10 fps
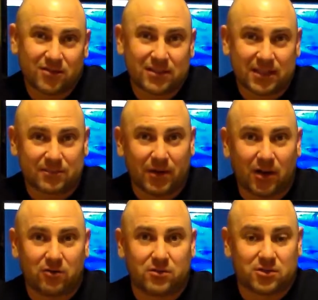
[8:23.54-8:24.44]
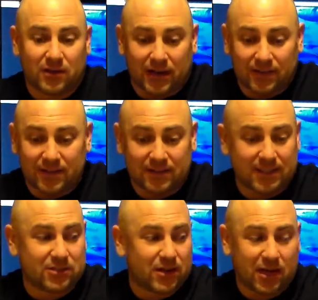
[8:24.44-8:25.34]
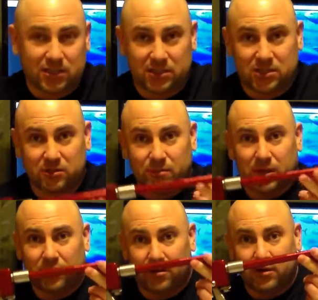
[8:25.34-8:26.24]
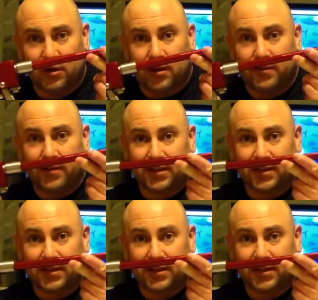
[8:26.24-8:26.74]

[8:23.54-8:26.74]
less power. So I think these are actually shoot better than,